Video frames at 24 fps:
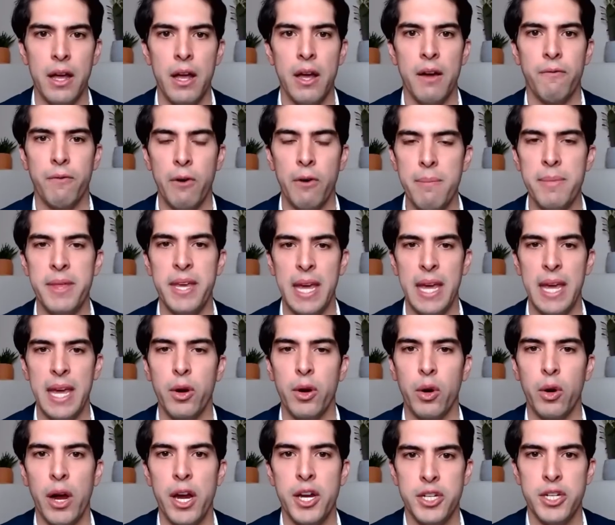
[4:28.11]
from the
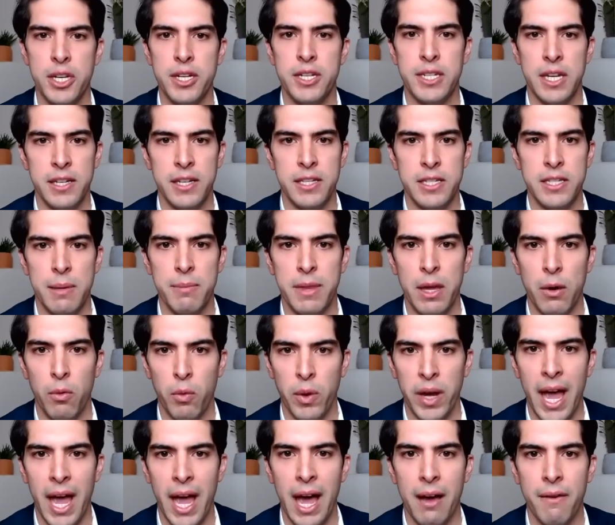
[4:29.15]
immigration system that we
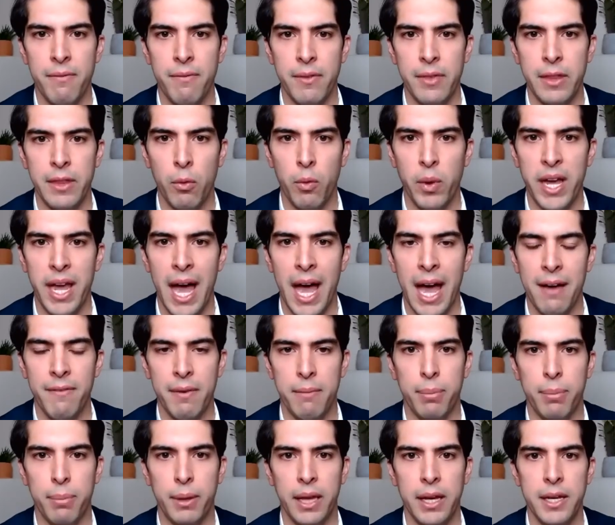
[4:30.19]
have in
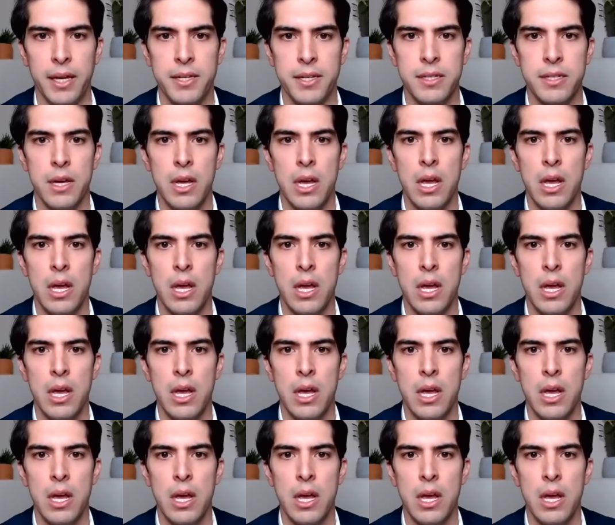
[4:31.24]
place.